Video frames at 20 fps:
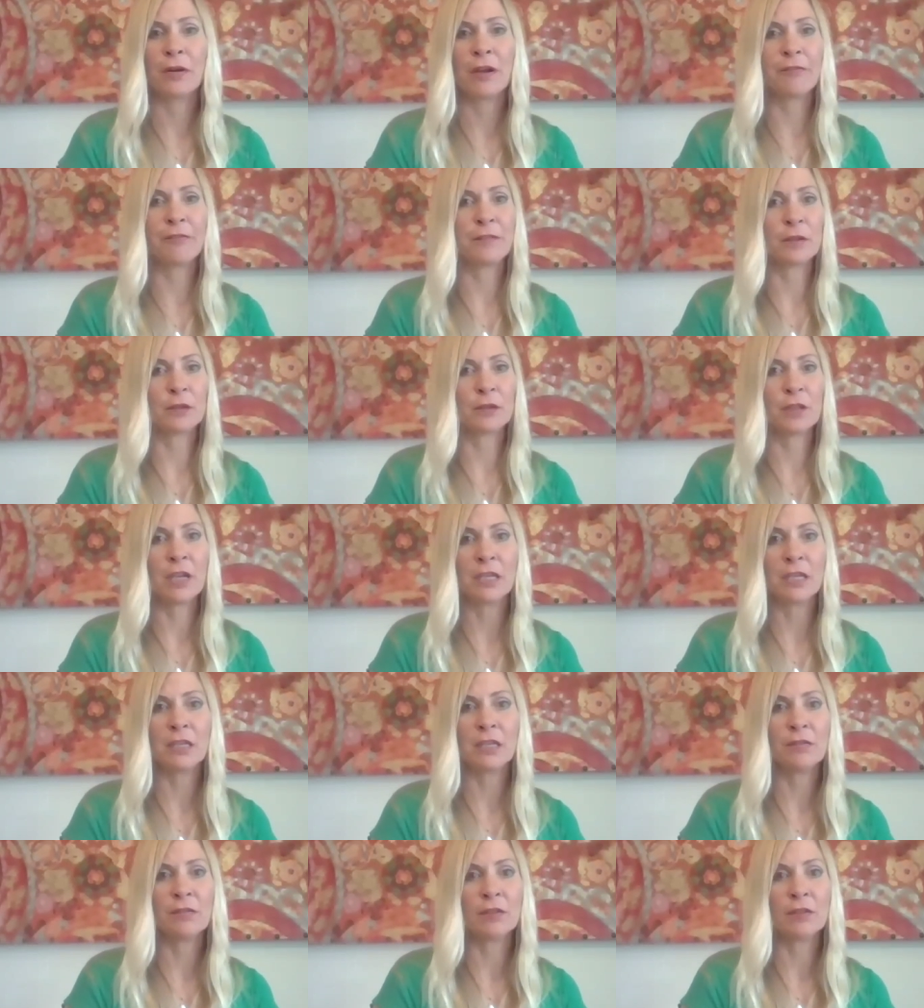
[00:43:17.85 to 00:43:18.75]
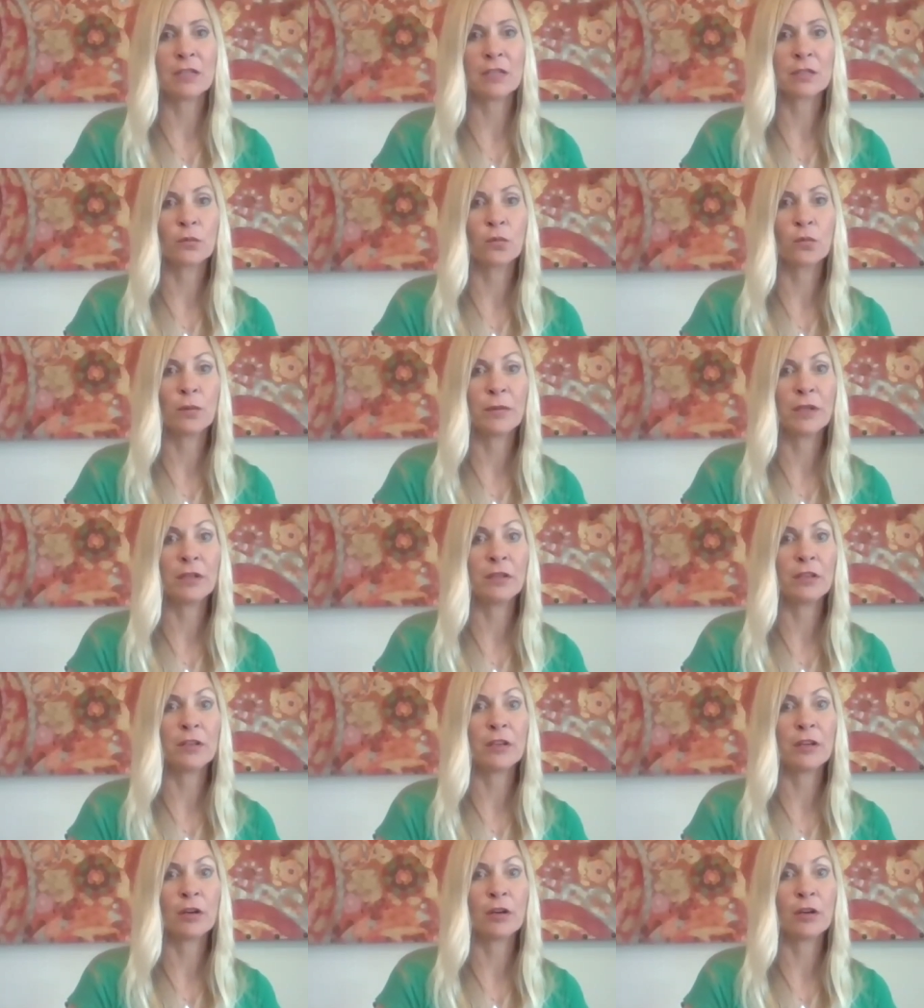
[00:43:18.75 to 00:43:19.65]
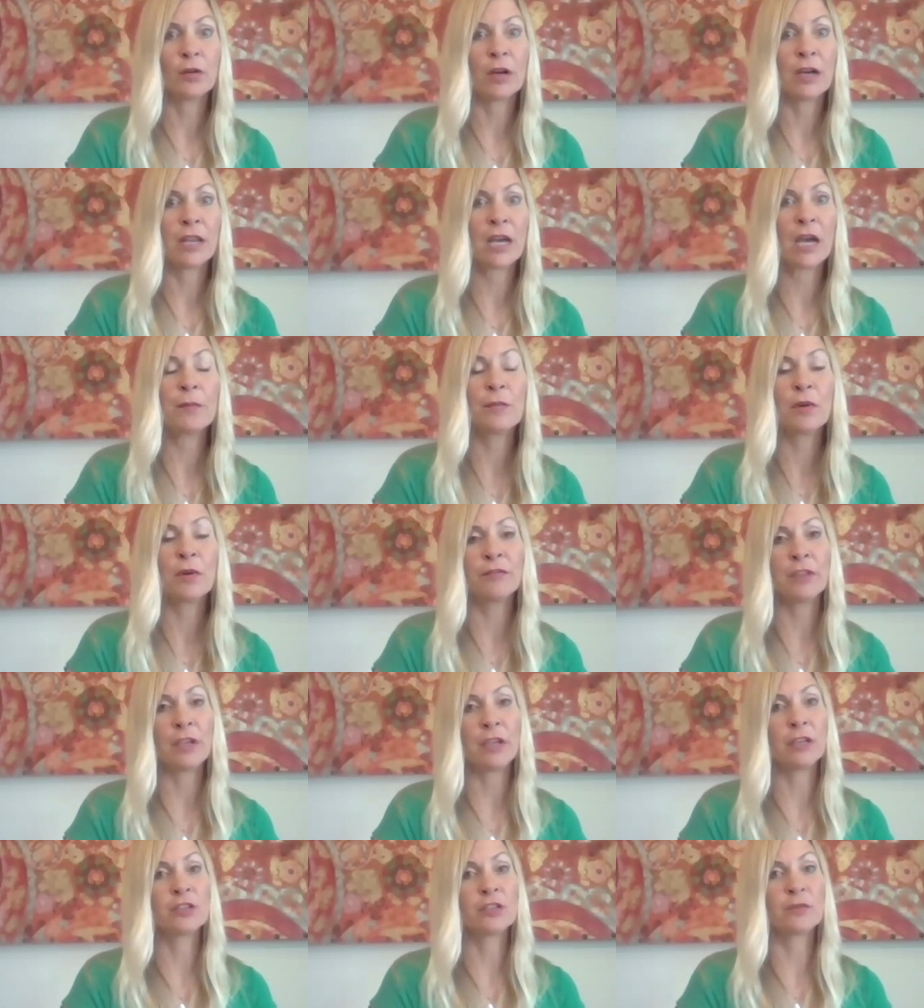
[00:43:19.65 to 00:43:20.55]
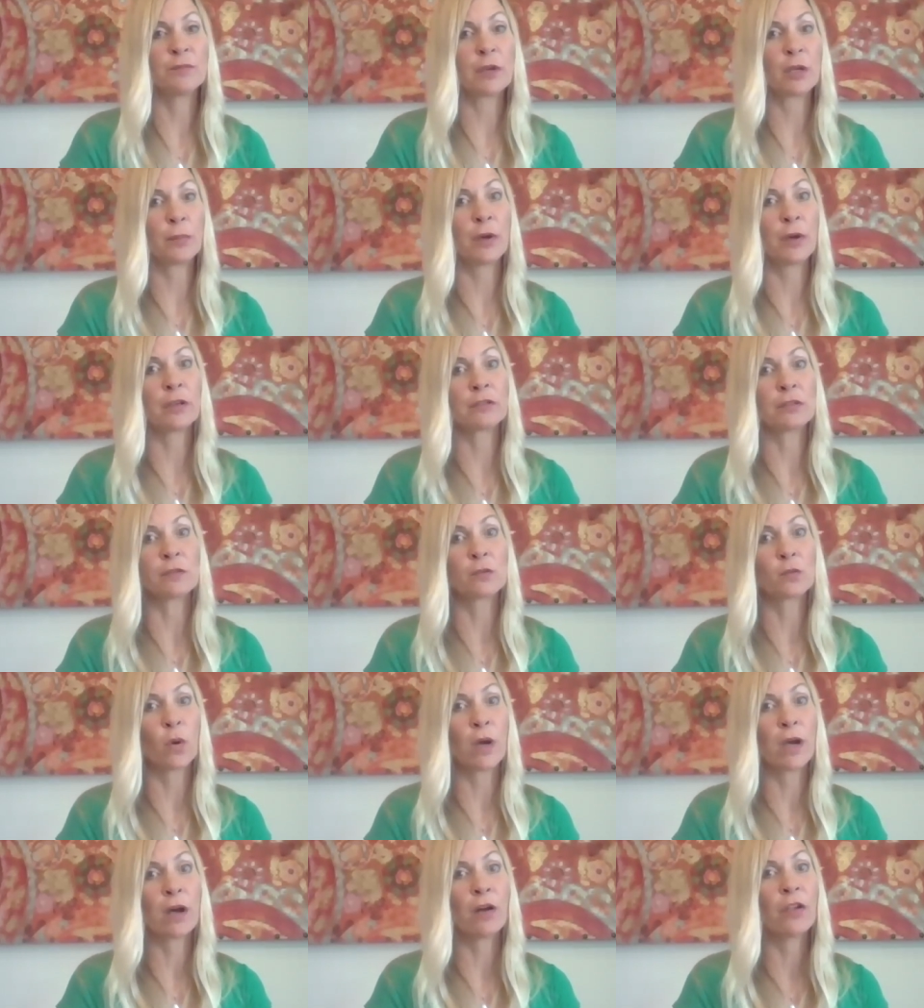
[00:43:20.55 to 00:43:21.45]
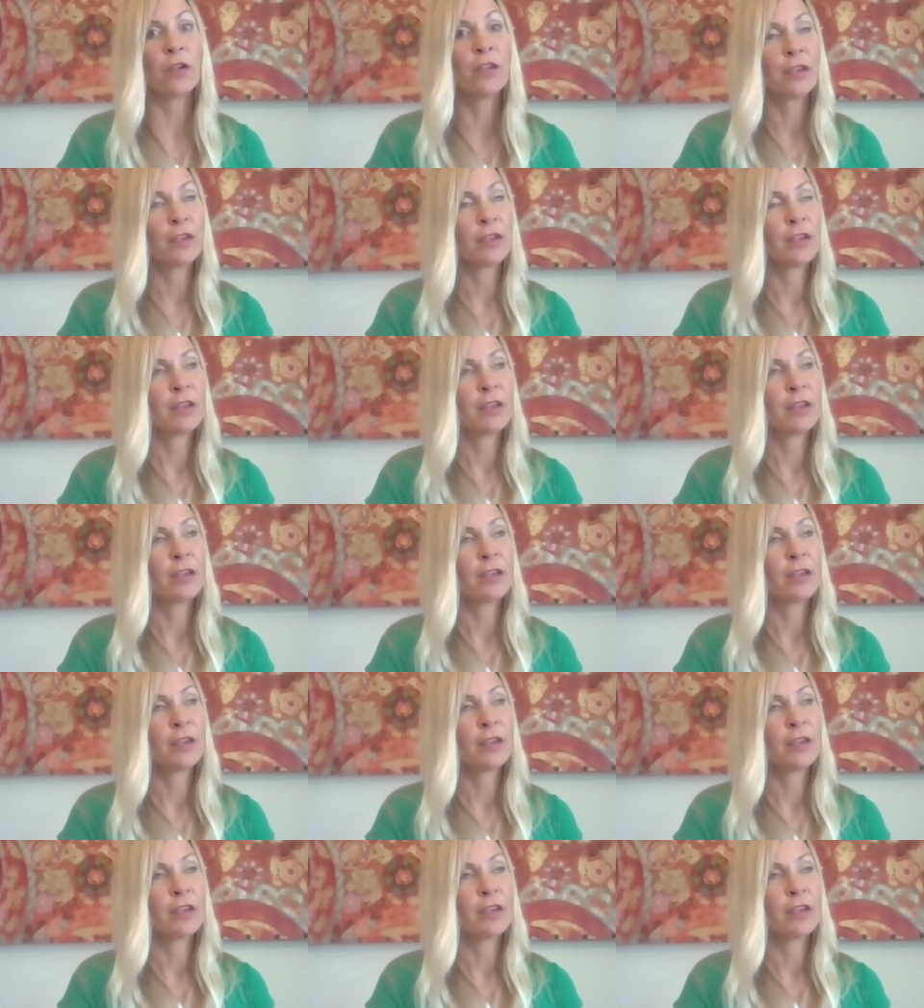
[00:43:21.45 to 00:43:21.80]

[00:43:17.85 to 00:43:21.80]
I feel like even as a woman, you know, and I'm of the age of menopause as well.